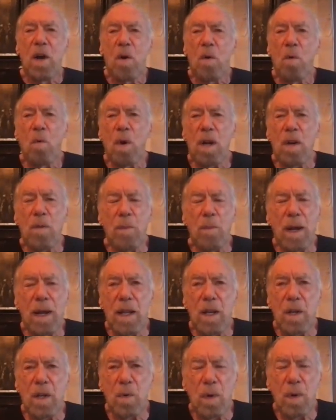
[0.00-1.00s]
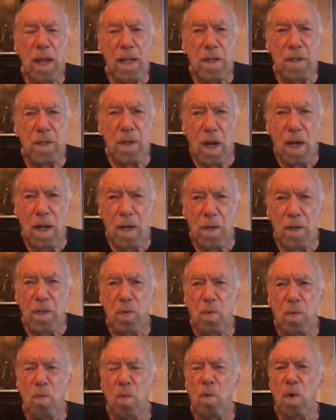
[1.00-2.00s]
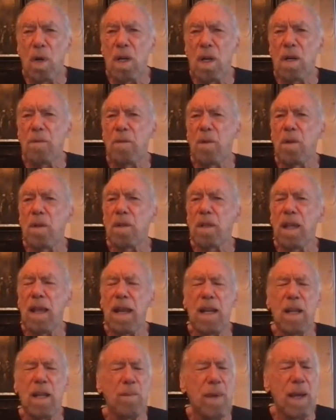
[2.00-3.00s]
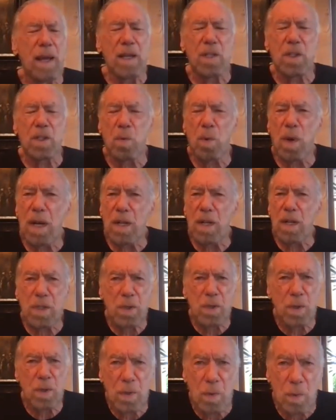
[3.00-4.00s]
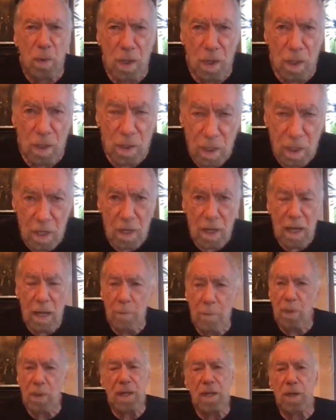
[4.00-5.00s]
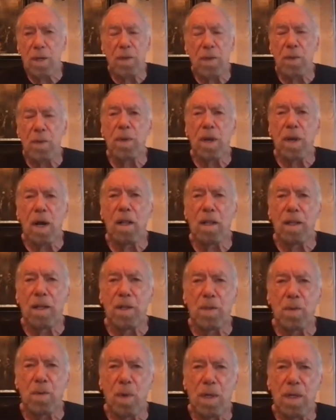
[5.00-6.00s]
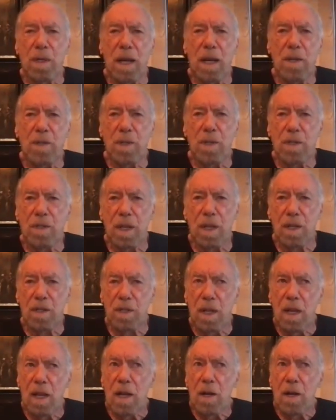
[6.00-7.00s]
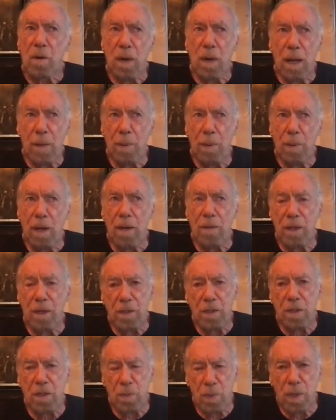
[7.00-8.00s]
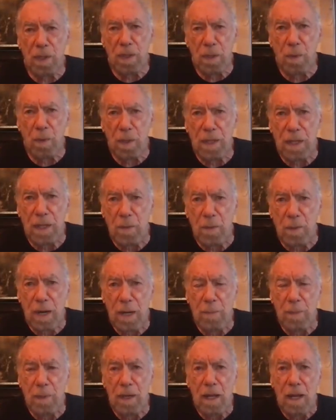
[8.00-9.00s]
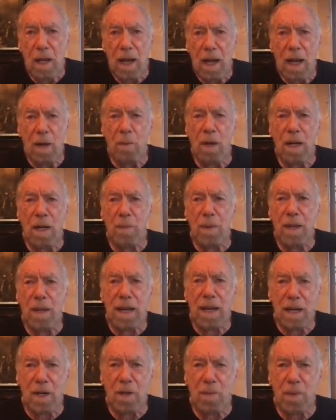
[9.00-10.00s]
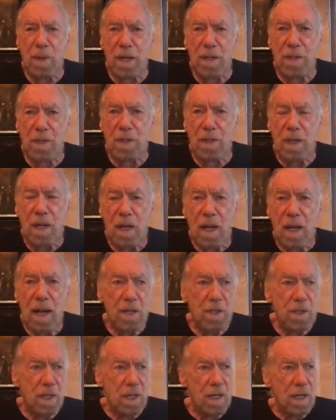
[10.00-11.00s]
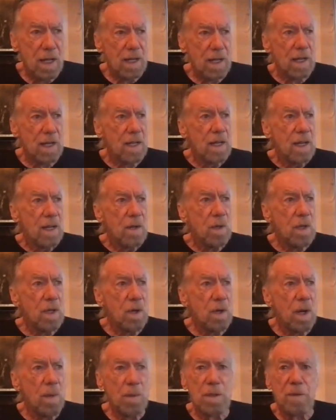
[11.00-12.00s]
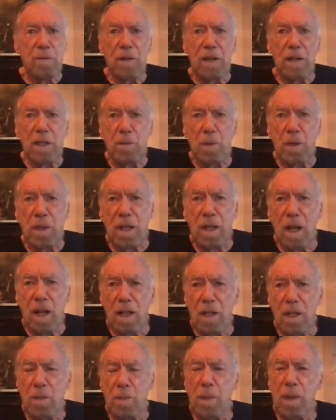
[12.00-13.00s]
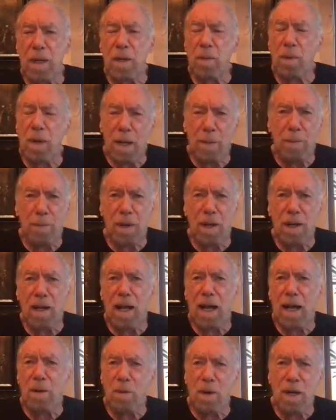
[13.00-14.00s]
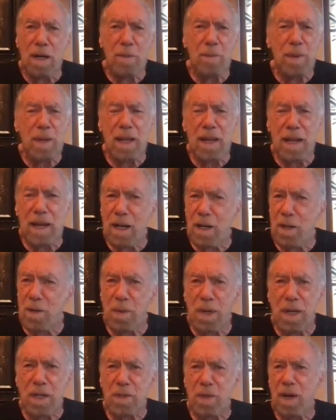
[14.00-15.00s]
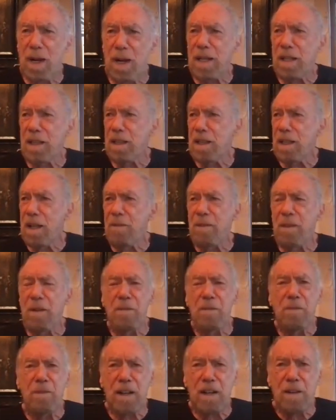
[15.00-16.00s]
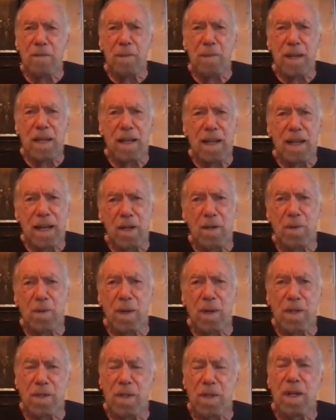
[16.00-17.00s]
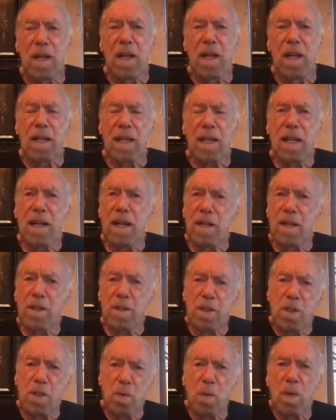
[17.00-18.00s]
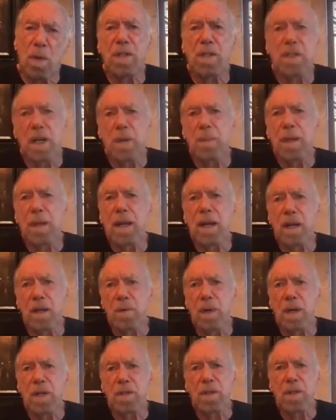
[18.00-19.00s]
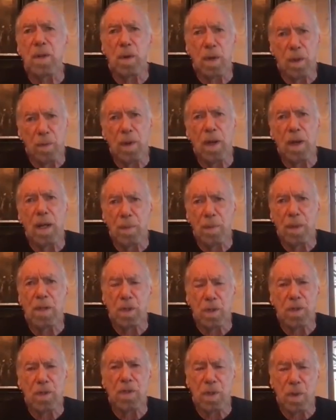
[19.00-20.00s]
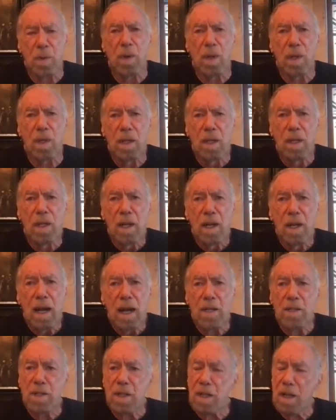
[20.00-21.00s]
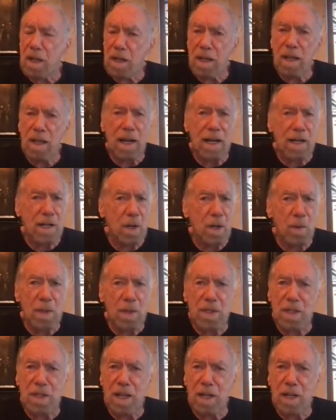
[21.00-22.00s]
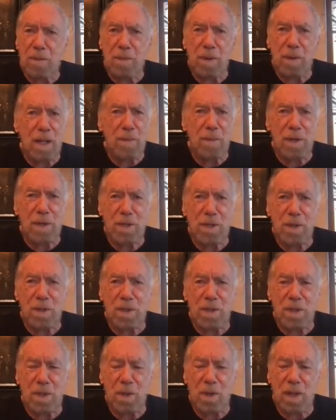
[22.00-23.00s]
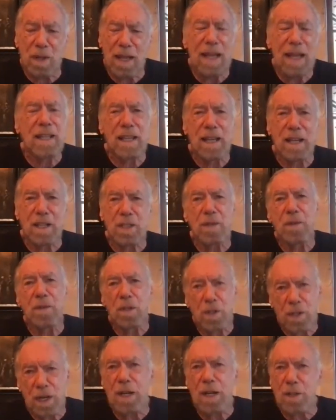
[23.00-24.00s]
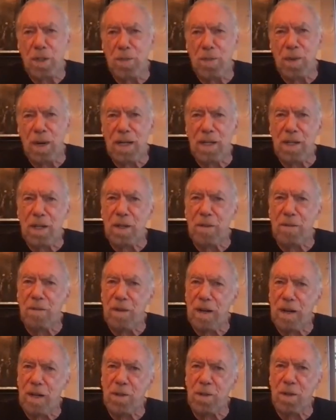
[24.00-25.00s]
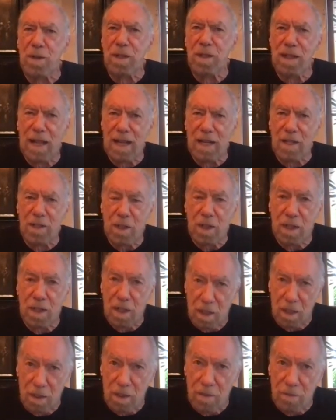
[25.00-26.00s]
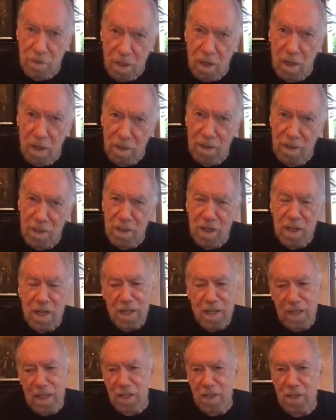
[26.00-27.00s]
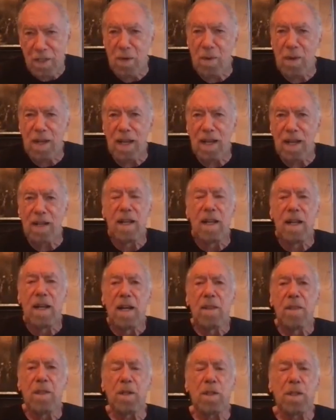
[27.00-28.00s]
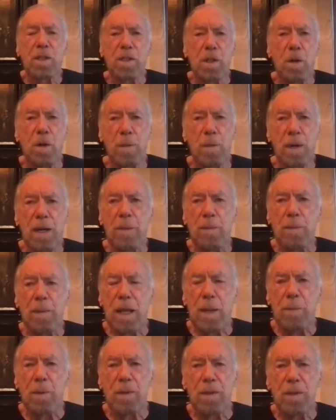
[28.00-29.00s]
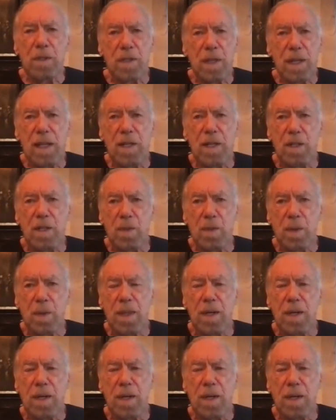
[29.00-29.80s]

One of my granddaughters, wonderful Katie May, sweetest girl in the world, I'm putting her through college. One day she says, Grandpa, this is really, really great, but I want to be a hairdresser. I said, Honey, you're almost finished with college, but Grandpa, I want to be a hairdresser. I love the fun of being a hairdresser. Can't I just switch now, be a hairdresser, and go to Paul Mitchell school? I said, honey, I know it's taught in Paul Mitchell school. Heck yes. If you change your mind, you can finish your last year of college. Yes, go ahead. There's so many people in this industry